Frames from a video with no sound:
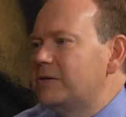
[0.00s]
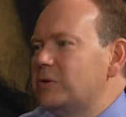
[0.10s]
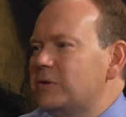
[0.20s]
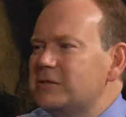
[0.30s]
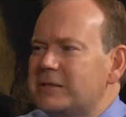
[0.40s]
So
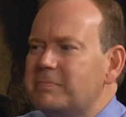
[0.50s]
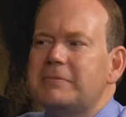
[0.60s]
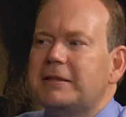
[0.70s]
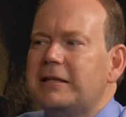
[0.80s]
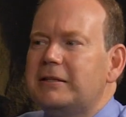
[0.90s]
there's some
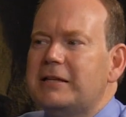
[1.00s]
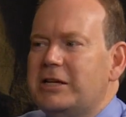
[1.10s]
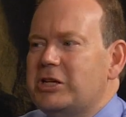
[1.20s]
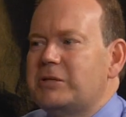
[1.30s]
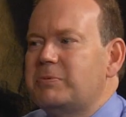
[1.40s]
little
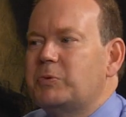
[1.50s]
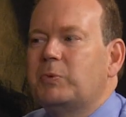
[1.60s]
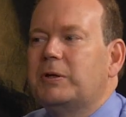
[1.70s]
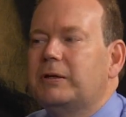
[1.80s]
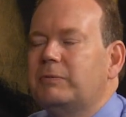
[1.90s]
adjustments
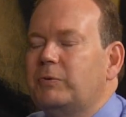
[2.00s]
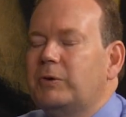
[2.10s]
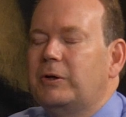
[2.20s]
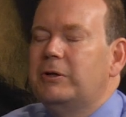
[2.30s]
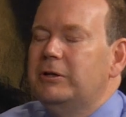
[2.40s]
we're
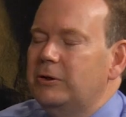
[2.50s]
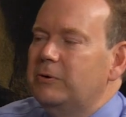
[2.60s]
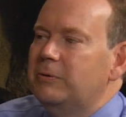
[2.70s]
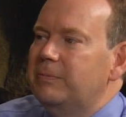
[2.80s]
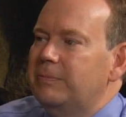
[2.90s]
going to
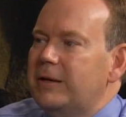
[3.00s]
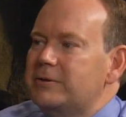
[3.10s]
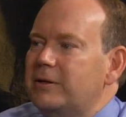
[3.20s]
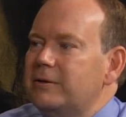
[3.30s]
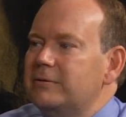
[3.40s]
do
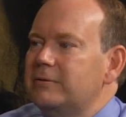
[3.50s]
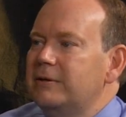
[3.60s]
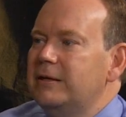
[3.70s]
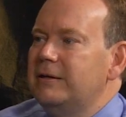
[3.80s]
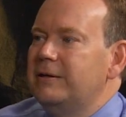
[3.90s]
based on
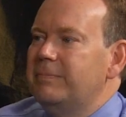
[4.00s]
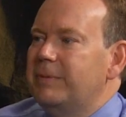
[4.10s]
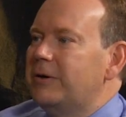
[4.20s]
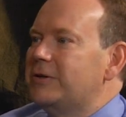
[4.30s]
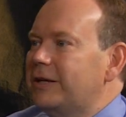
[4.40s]

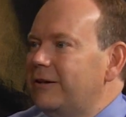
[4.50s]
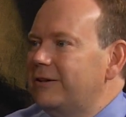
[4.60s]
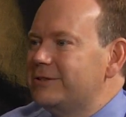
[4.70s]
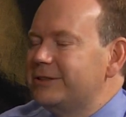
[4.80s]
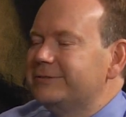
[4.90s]
better technology.